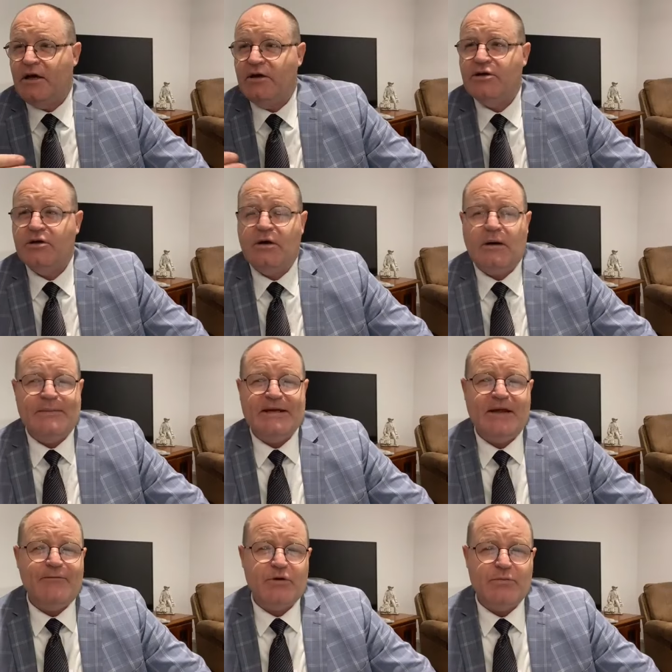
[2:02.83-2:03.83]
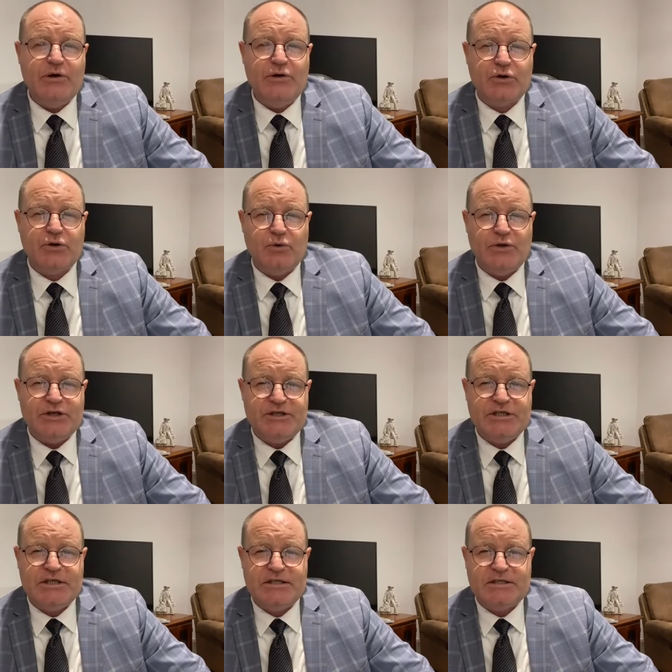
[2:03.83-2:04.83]
know I mean every miracle that
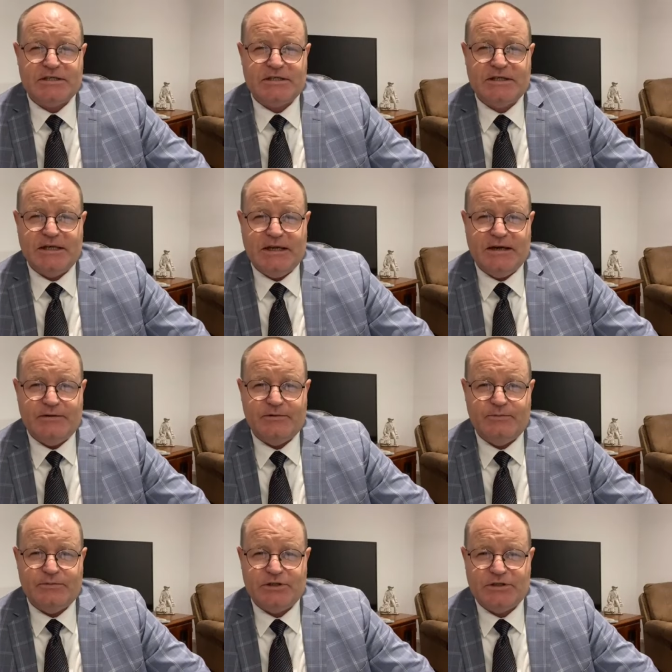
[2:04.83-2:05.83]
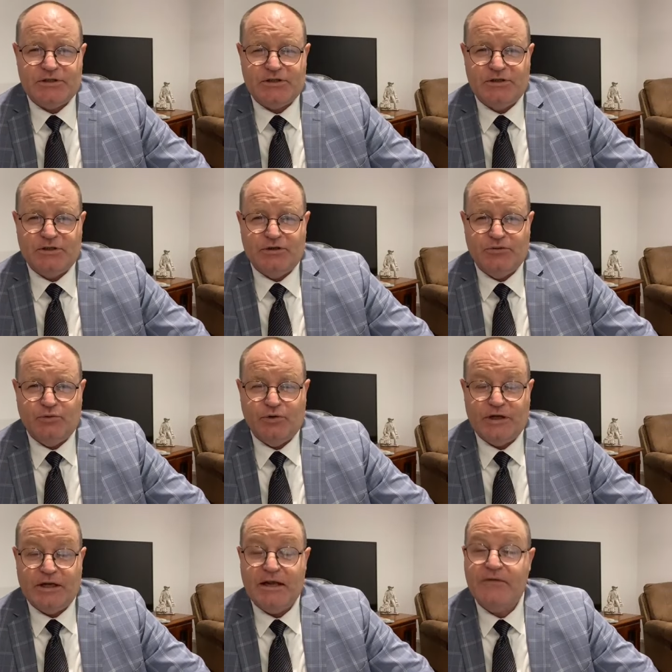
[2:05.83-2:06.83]
Jesus did, Sister Judy, good
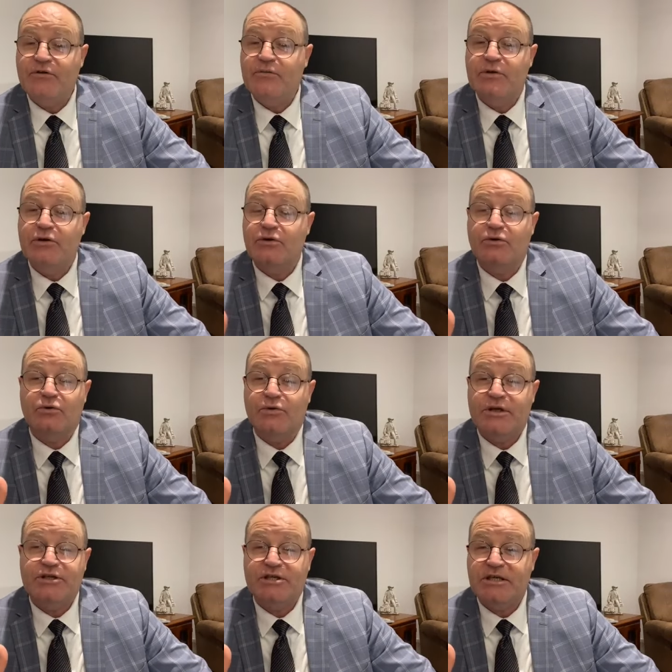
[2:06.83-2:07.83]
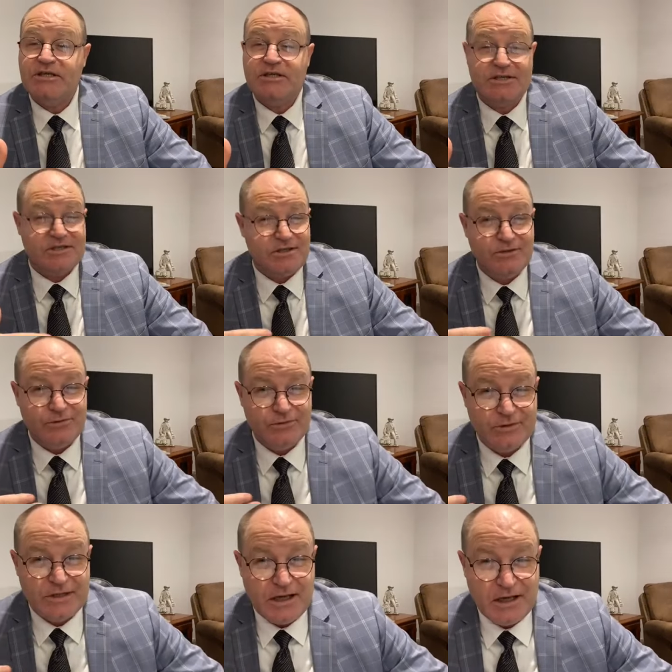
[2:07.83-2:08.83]
morning, and every miracle that Jesus still
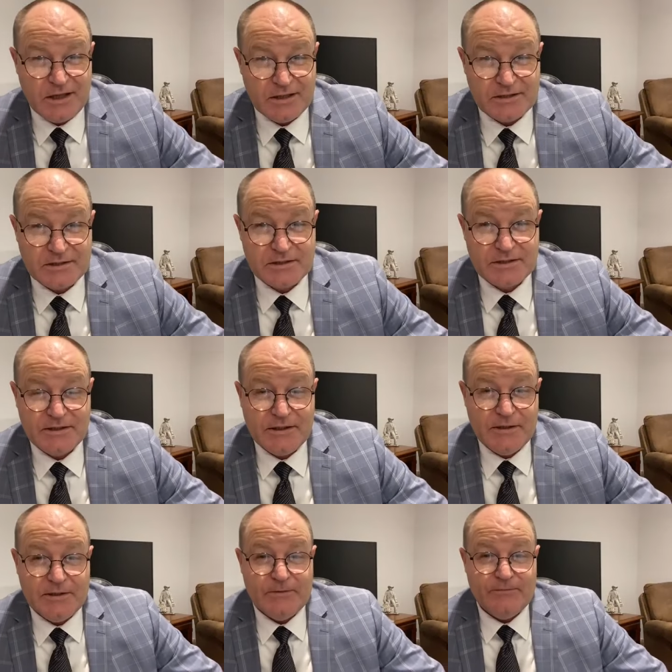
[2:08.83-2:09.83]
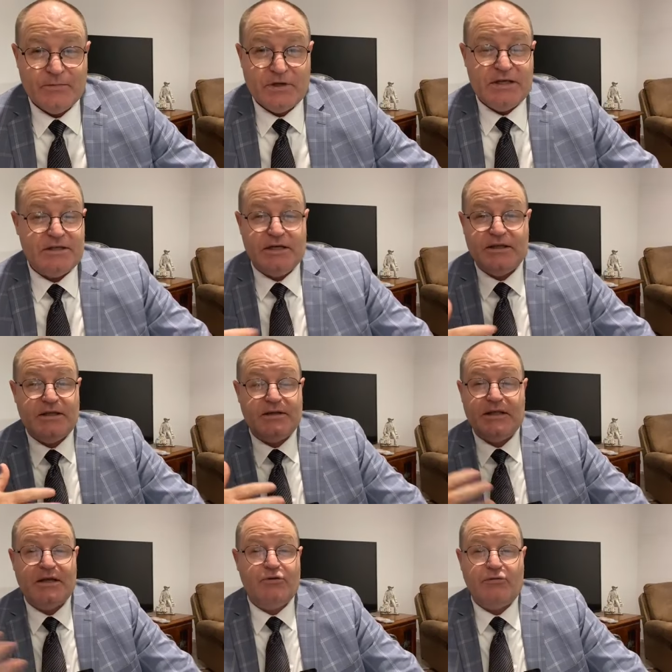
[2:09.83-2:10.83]
does,
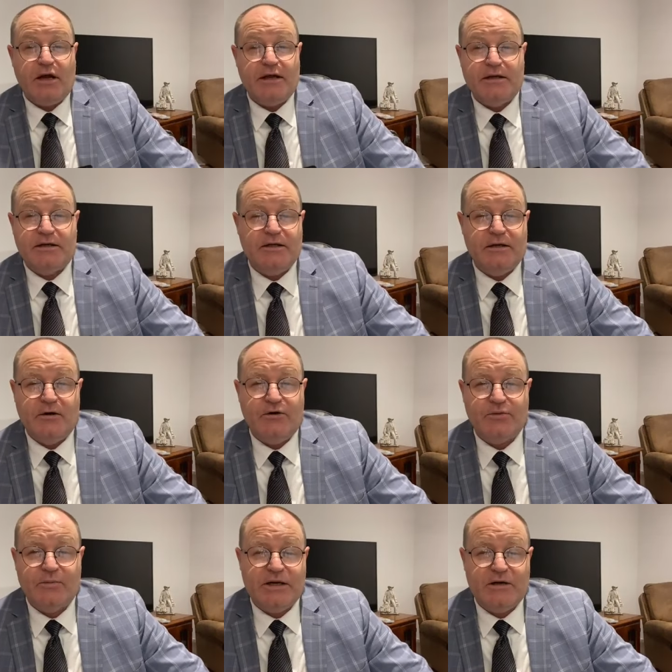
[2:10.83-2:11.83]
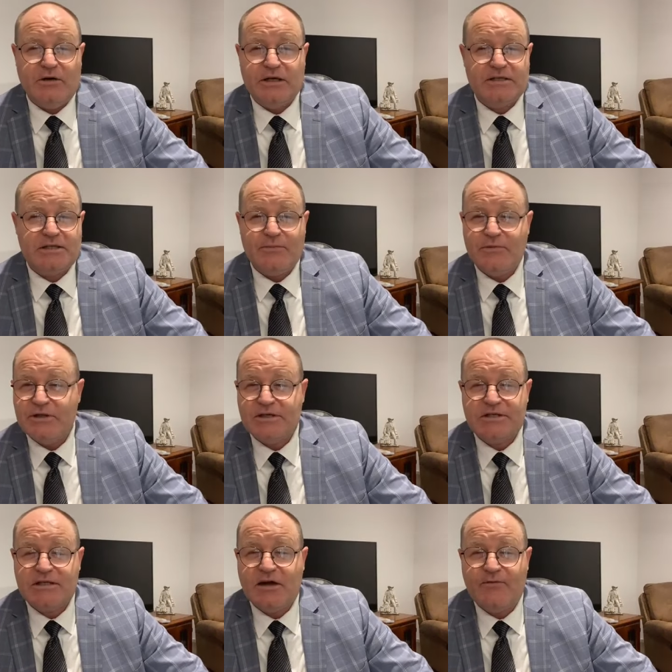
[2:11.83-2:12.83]
they're great. You know what I mean? Like some of the
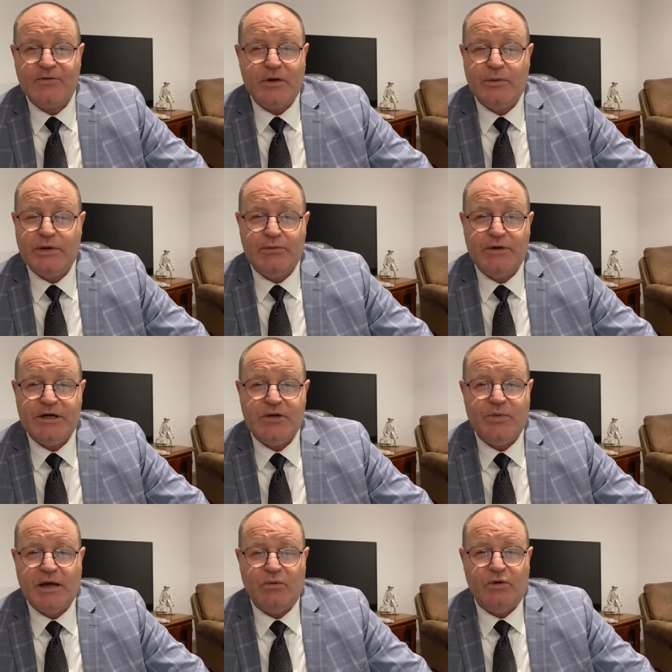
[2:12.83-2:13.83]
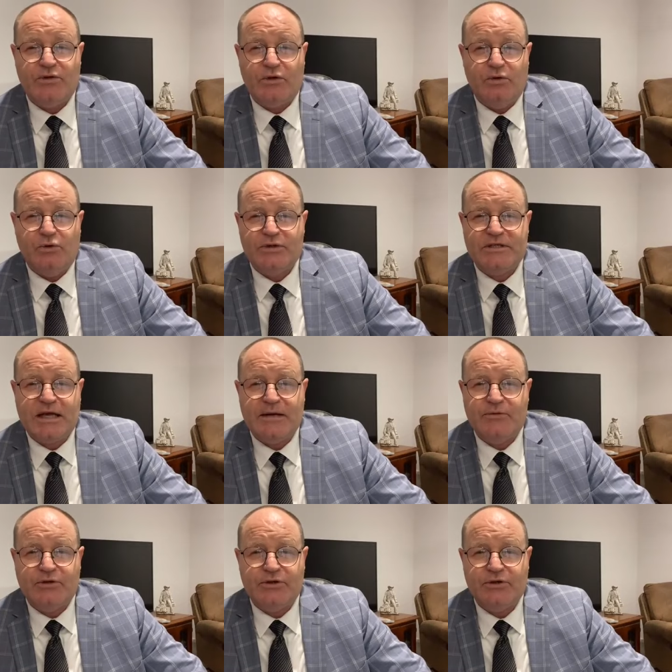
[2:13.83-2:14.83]
stuff that we read about what the Lord's
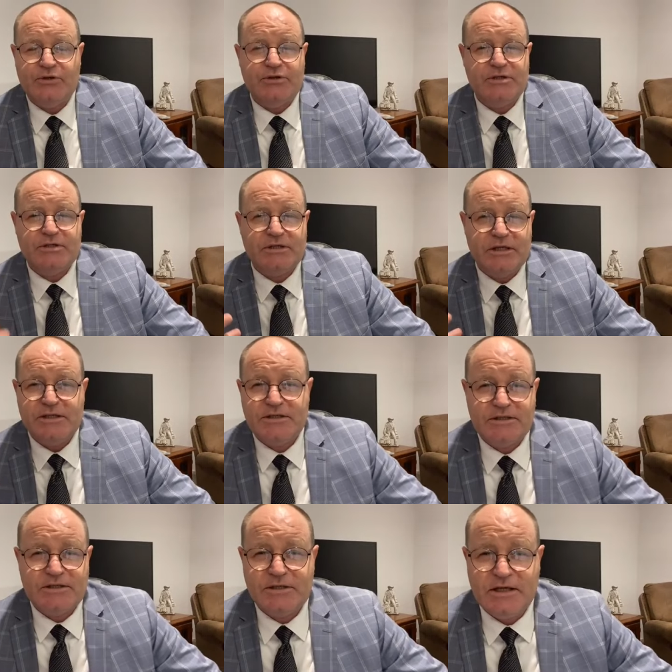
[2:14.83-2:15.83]
able to do, just it's